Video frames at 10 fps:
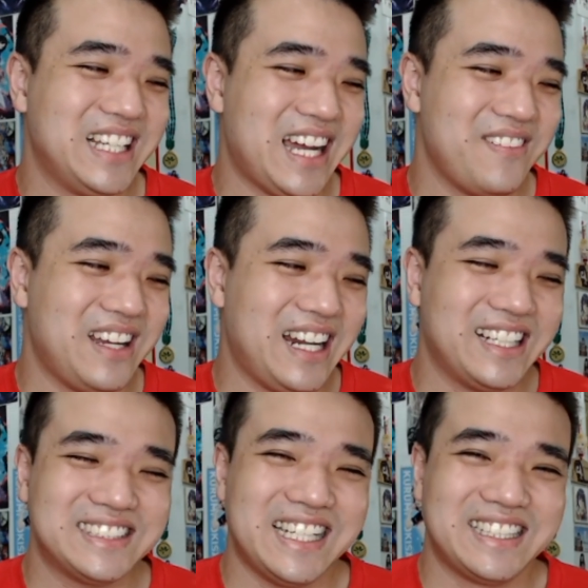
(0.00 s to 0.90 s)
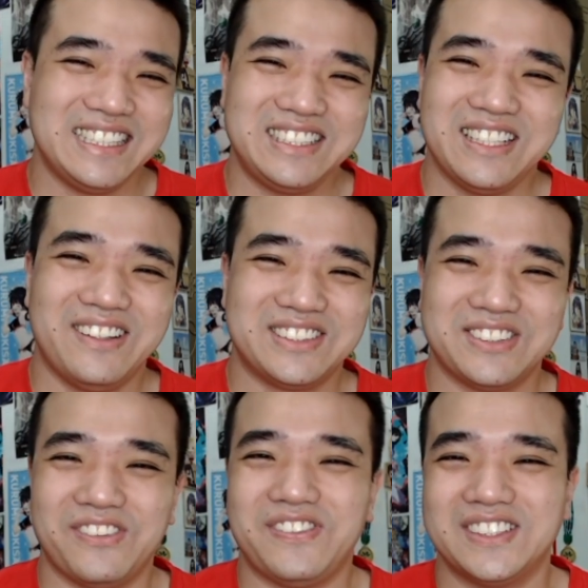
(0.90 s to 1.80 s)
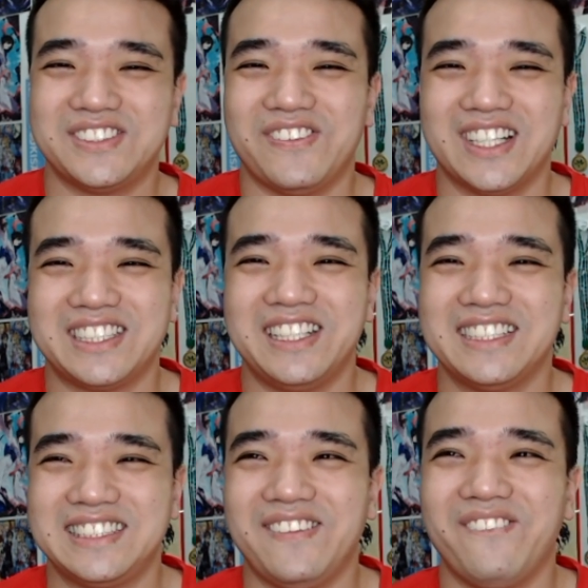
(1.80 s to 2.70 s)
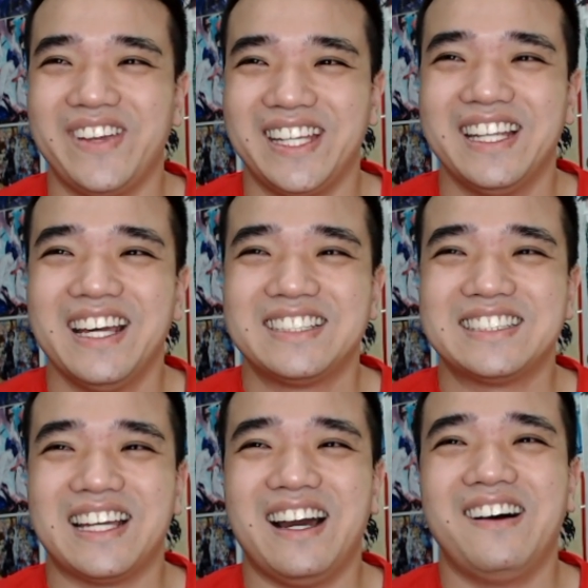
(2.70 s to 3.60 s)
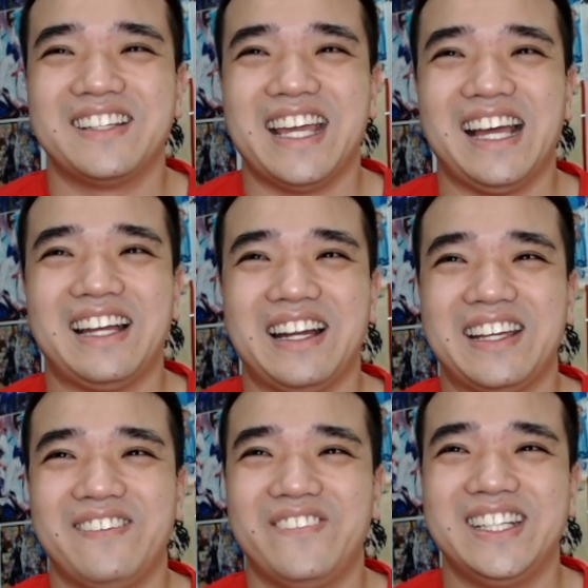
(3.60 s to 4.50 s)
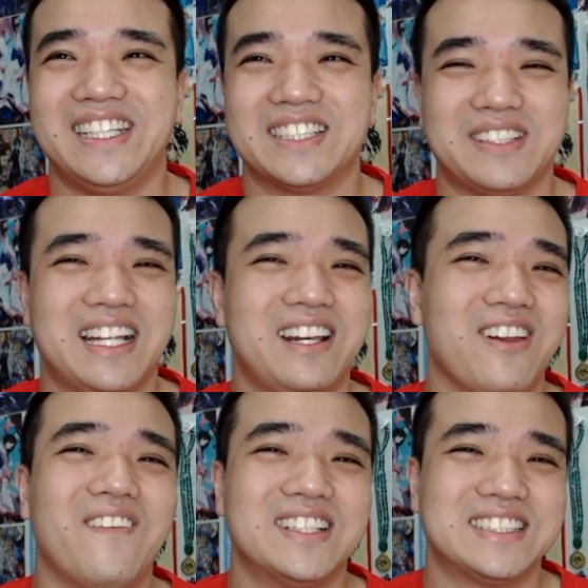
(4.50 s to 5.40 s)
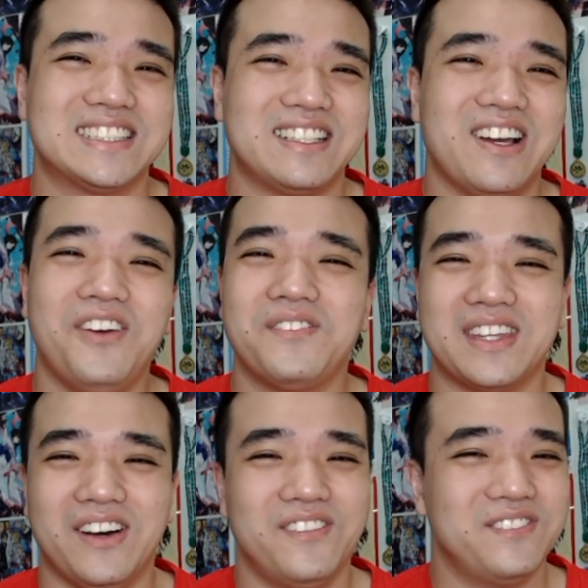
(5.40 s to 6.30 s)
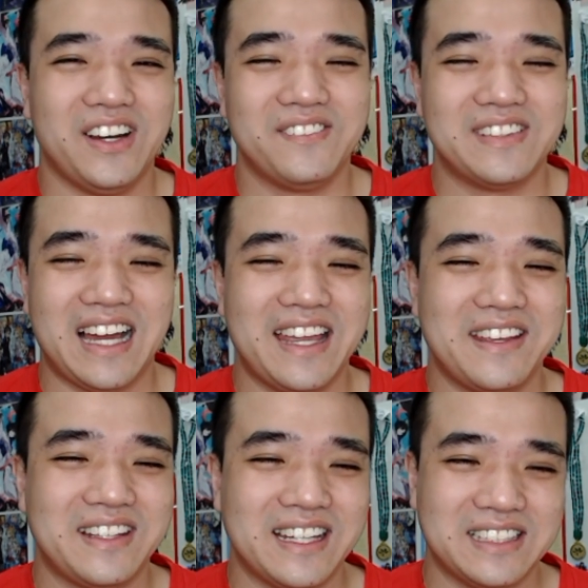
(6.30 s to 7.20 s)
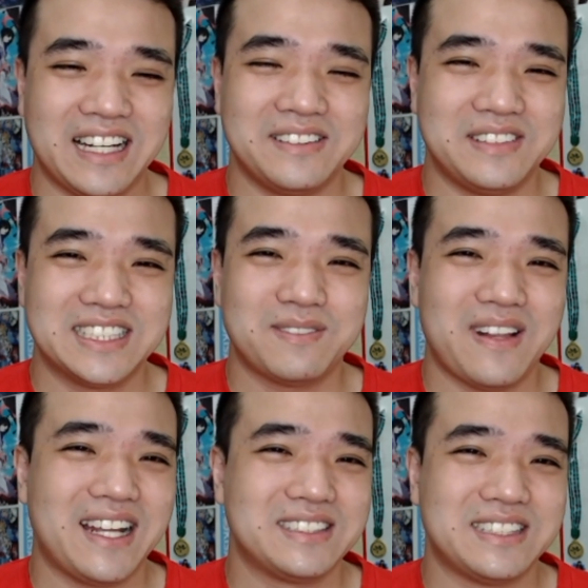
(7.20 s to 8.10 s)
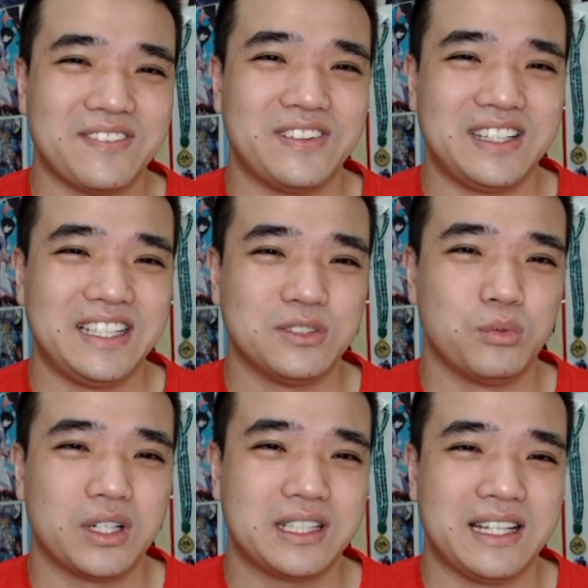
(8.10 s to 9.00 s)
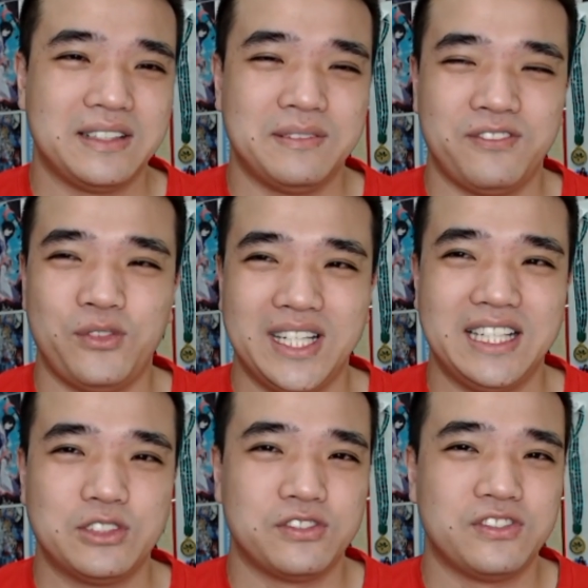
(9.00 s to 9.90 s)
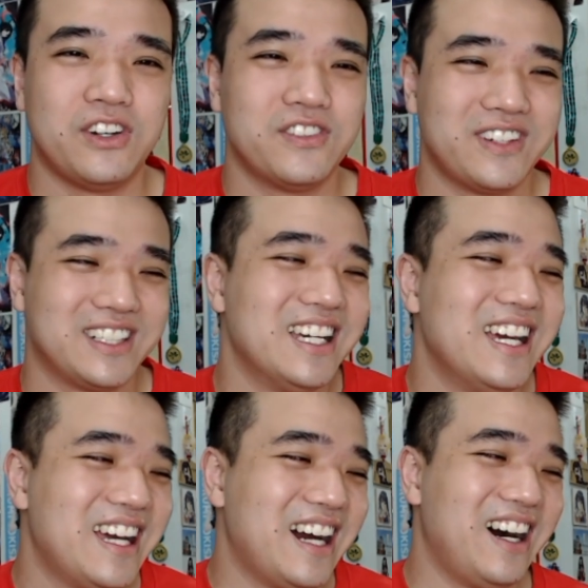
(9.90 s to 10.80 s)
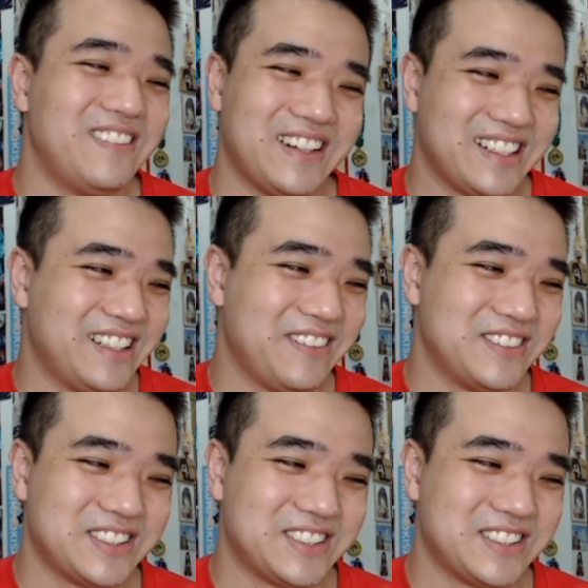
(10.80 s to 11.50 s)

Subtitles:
like I said, this show is so fun to watch. You can see Wein say, oh yeah, I can win this, but then Loa just said, nope, this plan definitely needs to work and we need to fall for it. Oh my god, it was